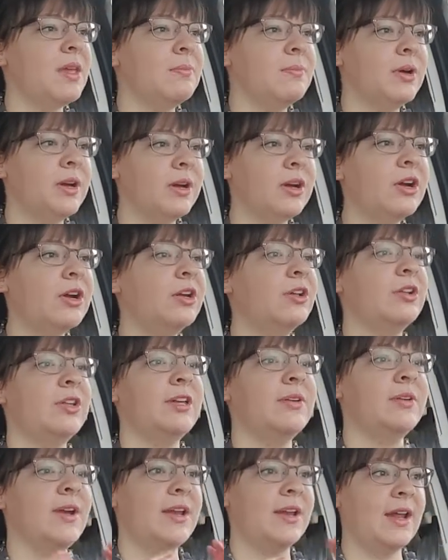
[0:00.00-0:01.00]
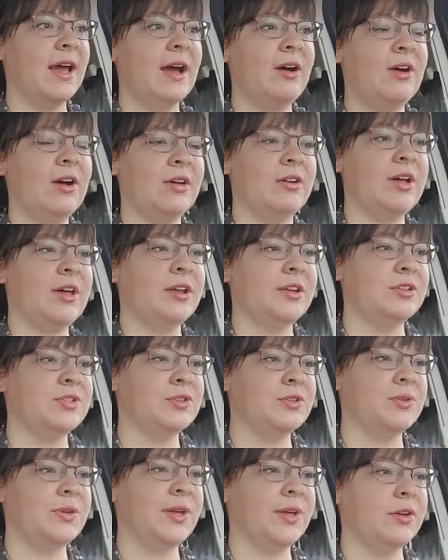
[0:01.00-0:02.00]
But currently, right now, I'll kind of
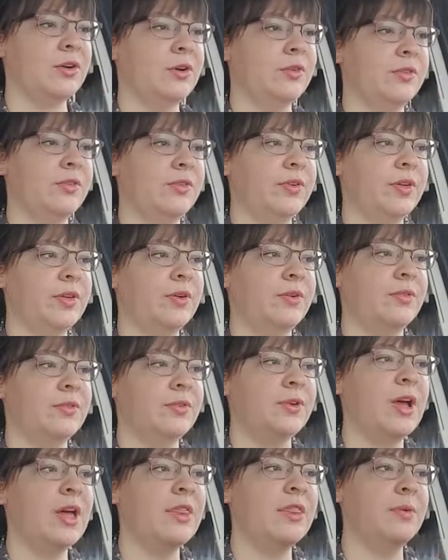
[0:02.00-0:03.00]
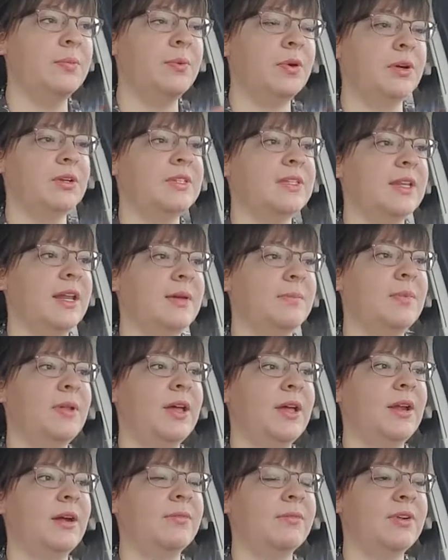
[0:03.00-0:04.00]
do like an overview of the books that I
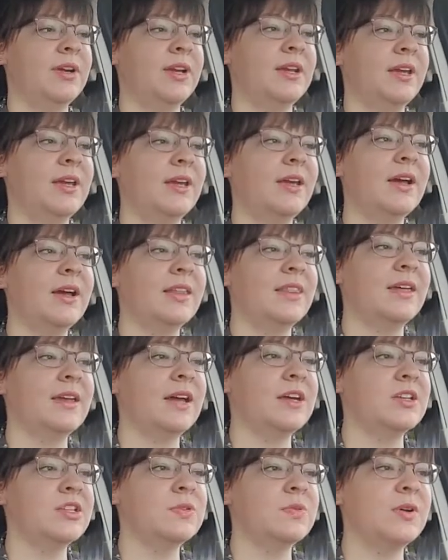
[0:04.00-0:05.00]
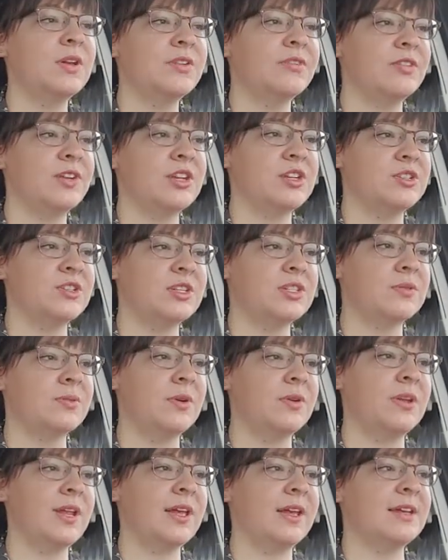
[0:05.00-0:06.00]
plan on reading. I think I just want to finish this
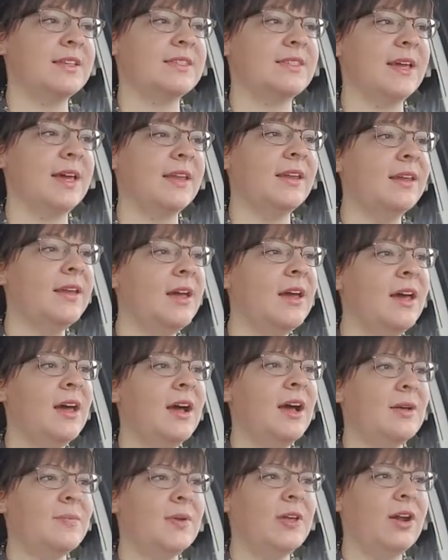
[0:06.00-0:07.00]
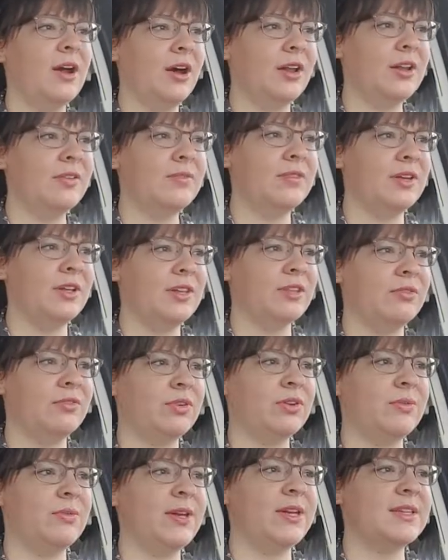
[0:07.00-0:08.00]
one. Like I said, I've been on it for like
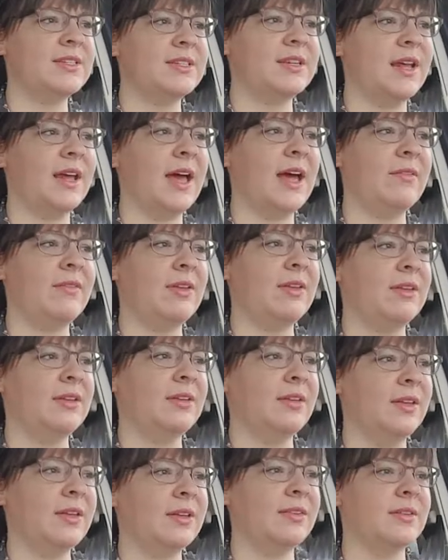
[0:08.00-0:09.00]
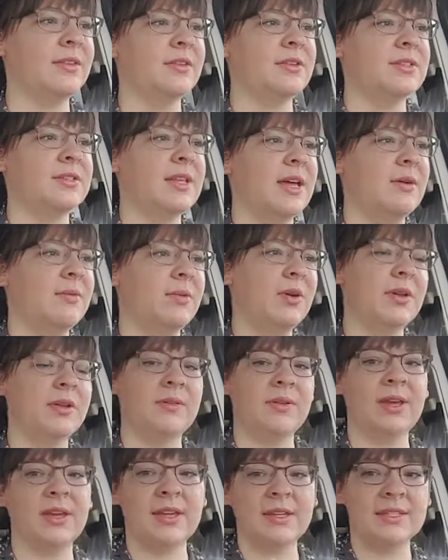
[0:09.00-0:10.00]
3 weeks, and I haven't, like, there is that one,
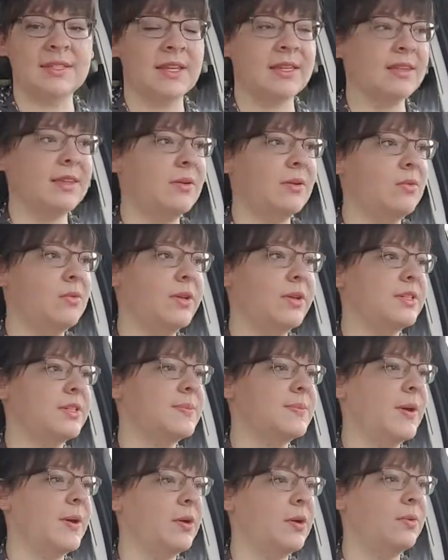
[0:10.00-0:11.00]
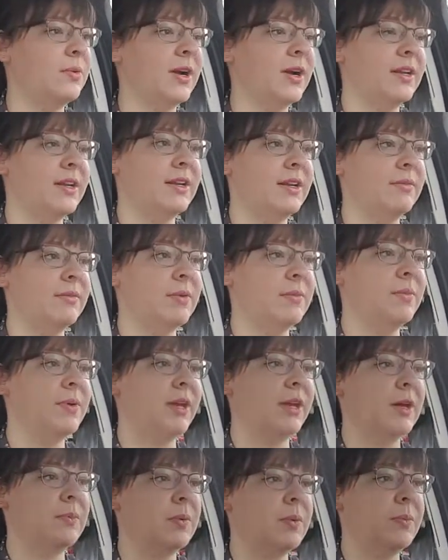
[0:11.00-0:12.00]
like I said, that one spout where I didn't even
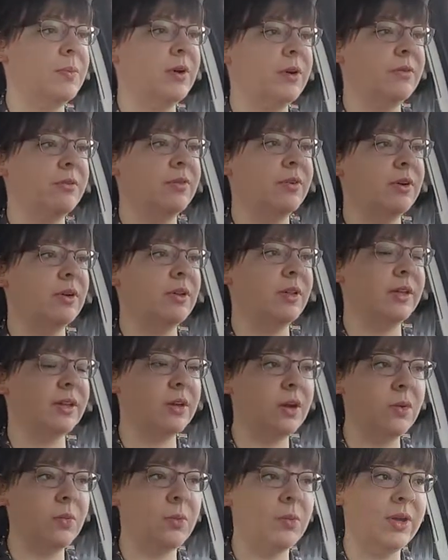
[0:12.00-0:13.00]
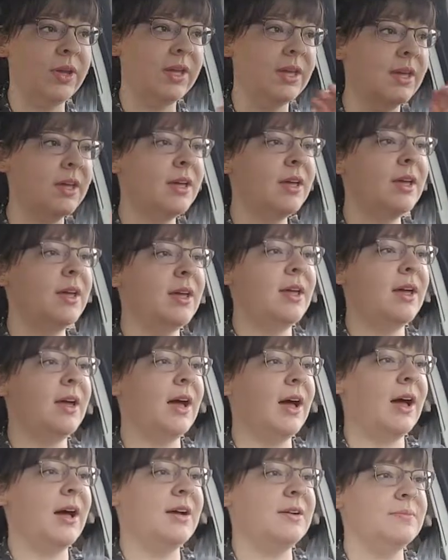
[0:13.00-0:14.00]
pick up a book for like a week.
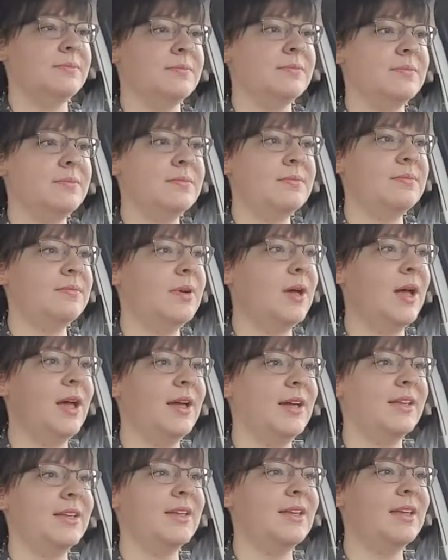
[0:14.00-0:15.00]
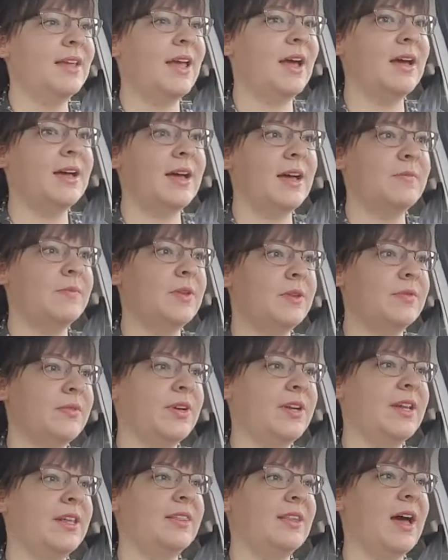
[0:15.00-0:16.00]
But yeah, I've been
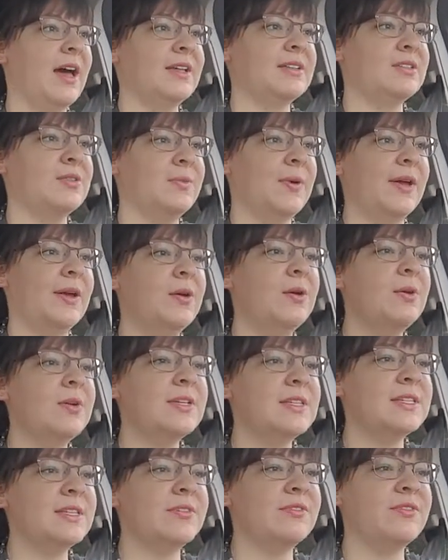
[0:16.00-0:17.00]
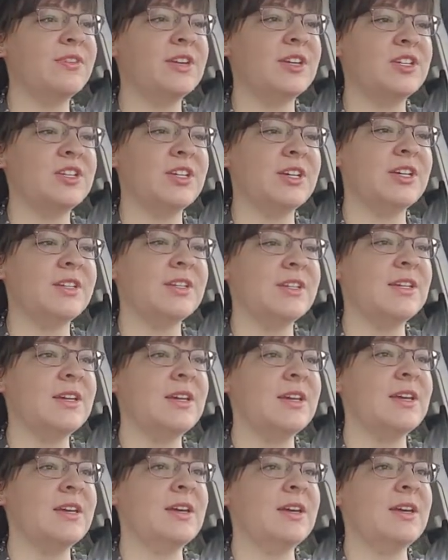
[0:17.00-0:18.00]
reading that, so my goal is to finish it
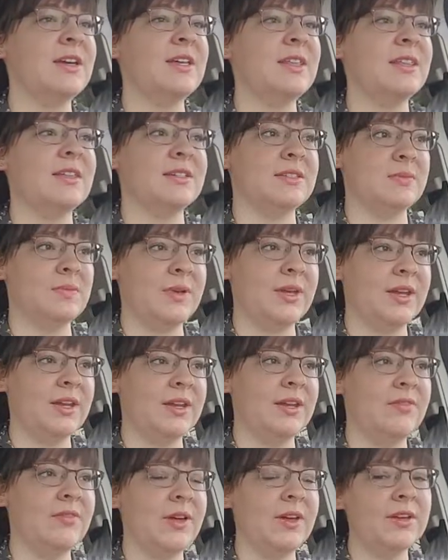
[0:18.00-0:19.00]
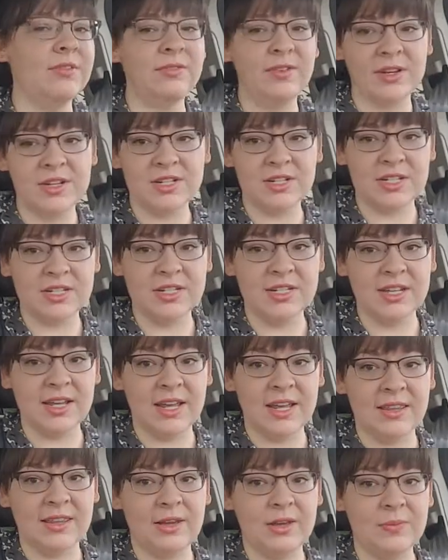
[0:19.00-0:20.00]
this weekend. If I could finish it
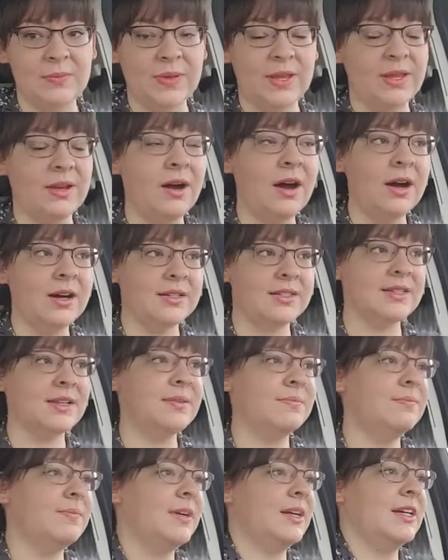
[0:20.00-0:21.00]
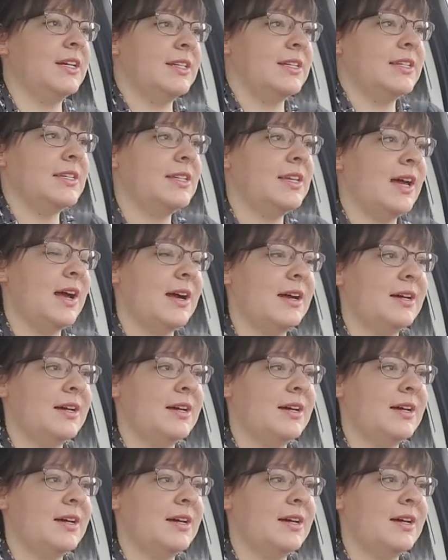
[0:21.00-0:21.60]
today, that would be awesome. But